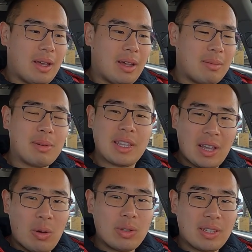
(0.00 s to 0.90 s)
But
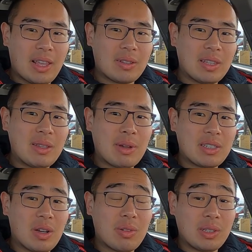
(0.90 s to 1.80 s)
I always like to leave
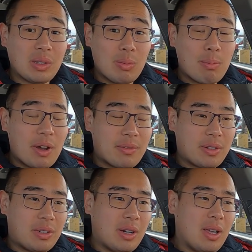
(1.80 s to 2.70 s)
myself a little
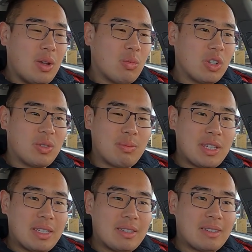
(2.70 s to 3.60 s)
buffer, which
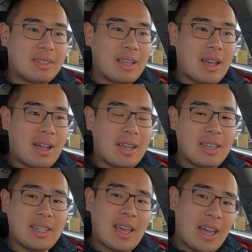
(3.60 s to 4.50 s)
means
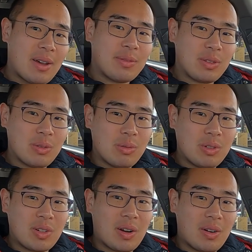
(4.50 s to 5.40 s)
I have
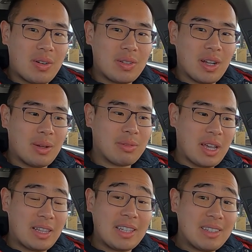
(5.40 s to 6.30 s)
to charge up
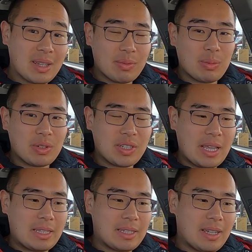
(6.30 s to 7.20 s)
to at least
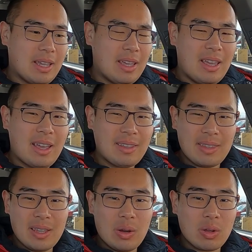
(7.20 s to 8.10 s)
70%. I
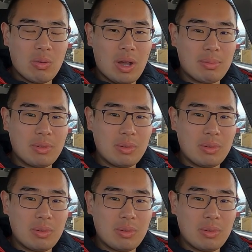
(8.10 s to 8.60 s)
think I'll go up